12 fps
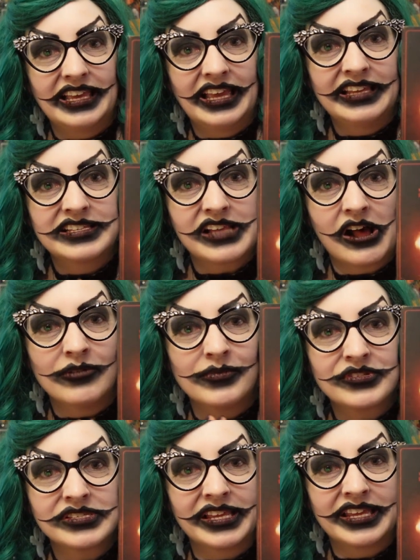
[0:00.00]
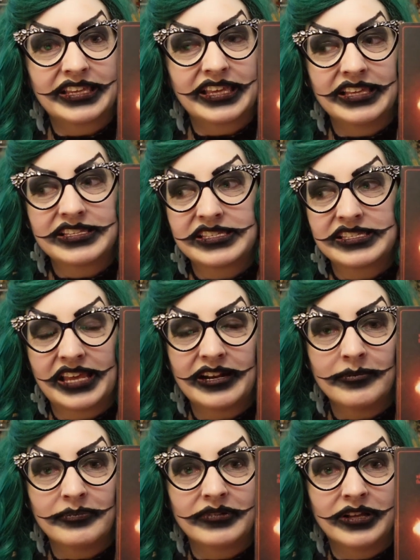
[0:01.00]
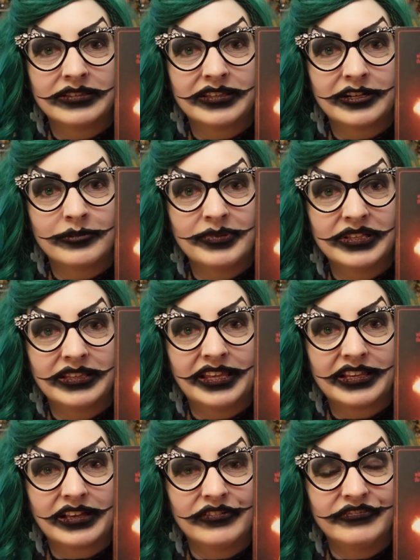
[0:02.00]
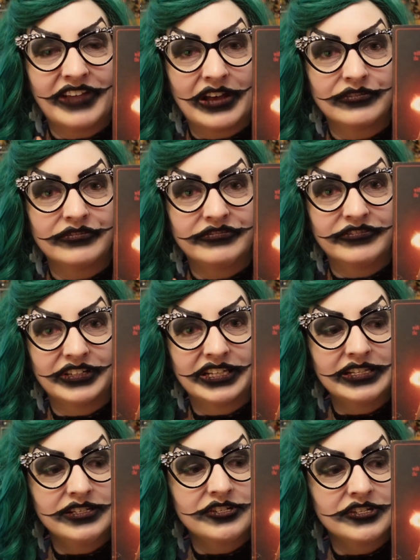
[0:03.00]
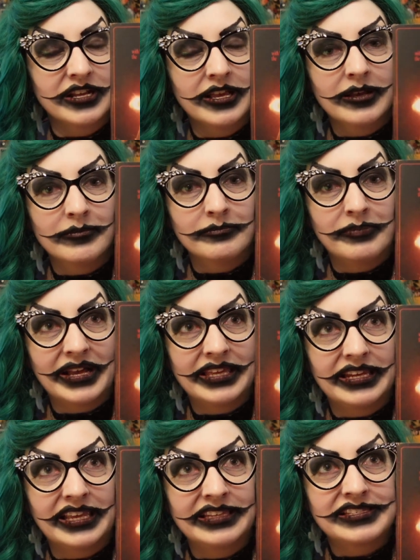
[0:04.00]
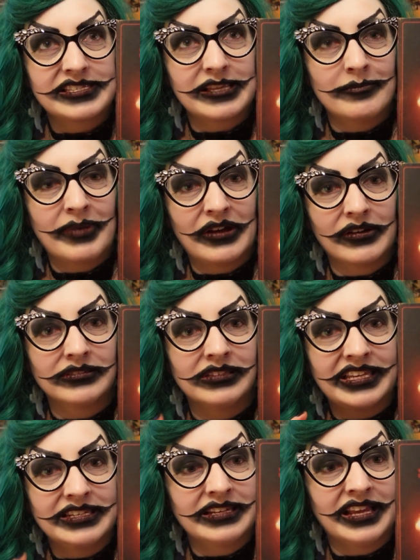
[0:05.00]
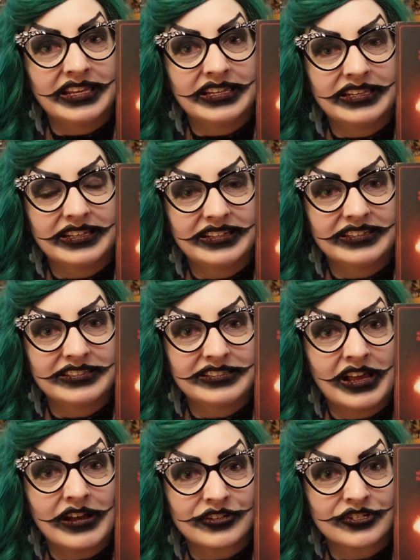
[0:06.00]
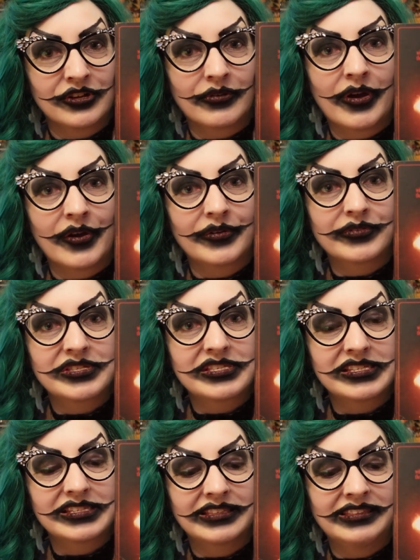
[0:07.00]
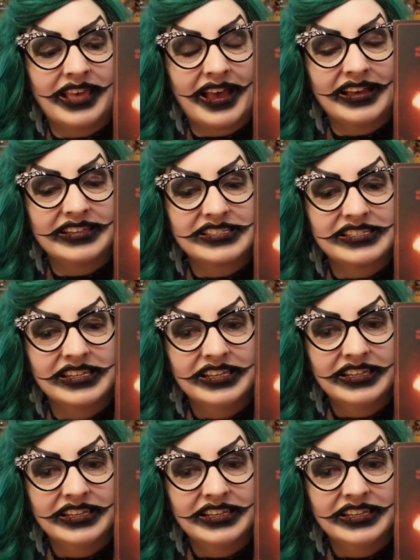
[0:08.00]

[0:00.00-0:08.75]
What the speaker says: It's almost like it's set up a little bit like a found footage, but it's about a late night talk show host that